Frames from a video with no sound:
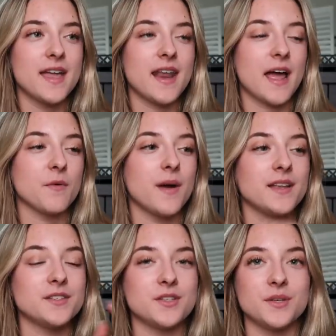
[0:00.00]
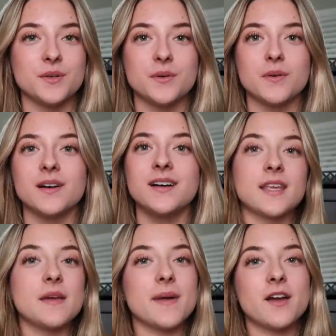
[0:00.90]
then I went to
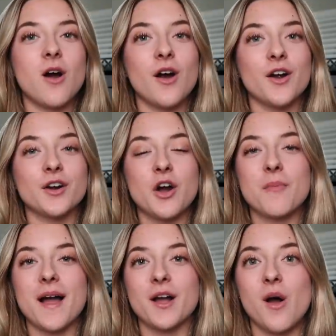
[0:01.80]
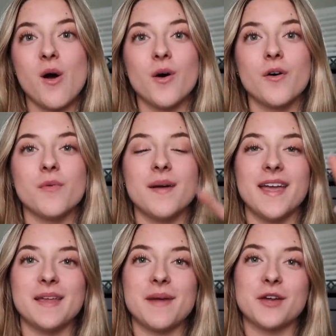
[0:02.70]
get in my car, go back home,
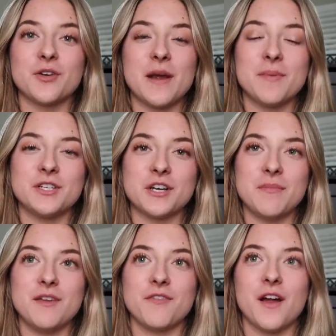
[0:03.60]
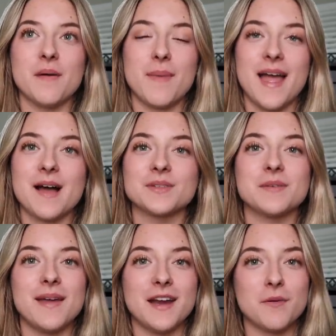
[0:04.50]
and my grandpa took me from my house
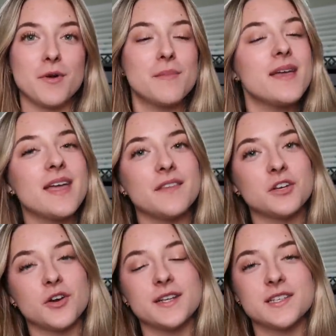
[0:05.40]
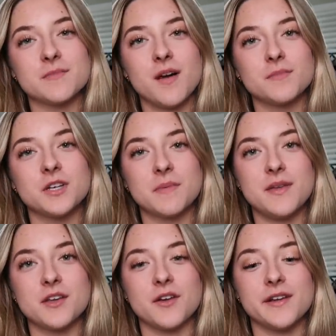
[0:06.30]
to my hair appointment, and then Grace's mom took
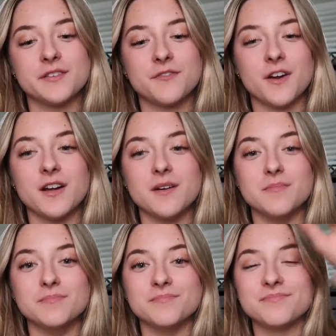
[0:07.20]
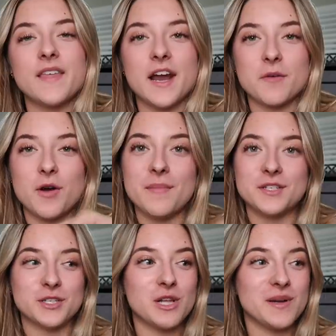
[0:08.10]
me and Grace from the hair
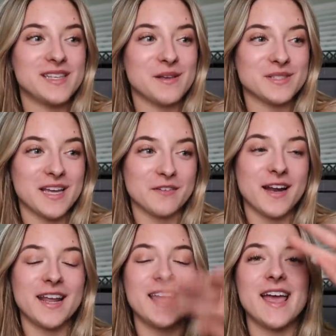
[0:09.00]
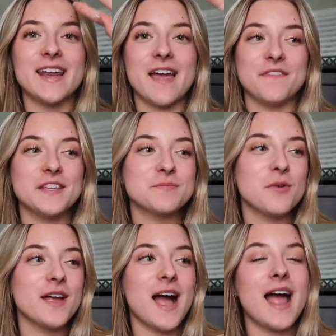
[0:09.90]
appointment to Chloe's house to get ready. And at this
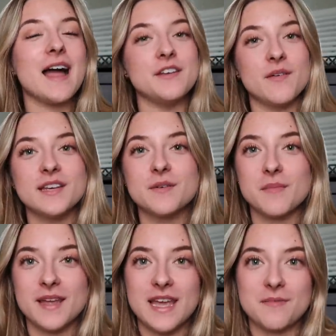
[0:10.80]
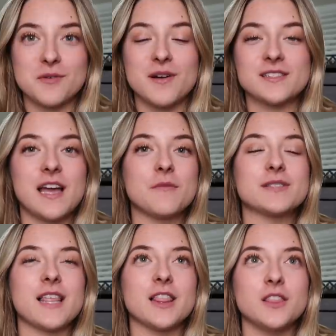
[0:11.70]
point, I had no idea where my camera was. I
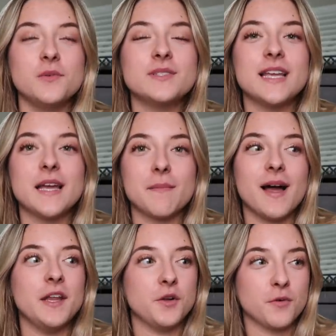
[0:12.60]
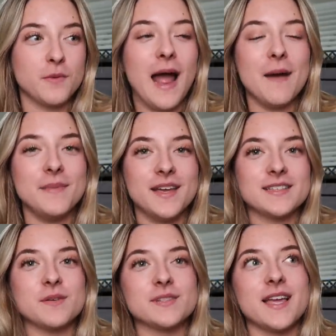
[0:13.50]
was losing my crap
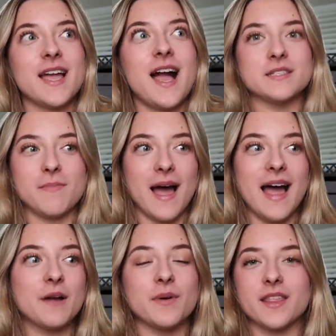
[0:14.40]
because I was like, this bag